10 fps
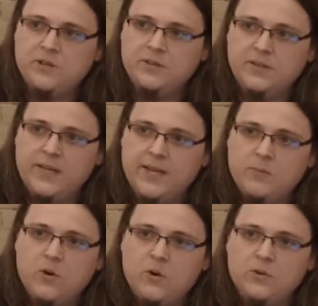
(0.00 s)
but the
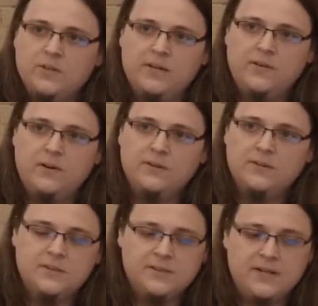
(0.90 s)
game code and the
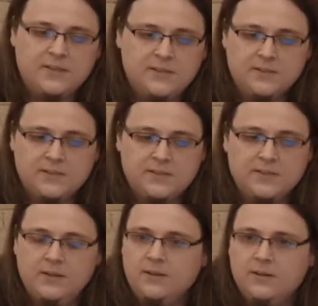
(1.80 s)
art assets are
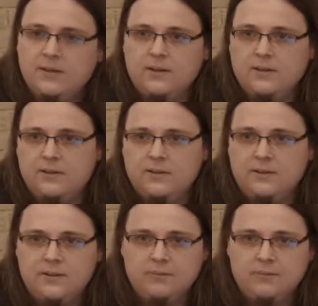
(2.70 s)
still uh,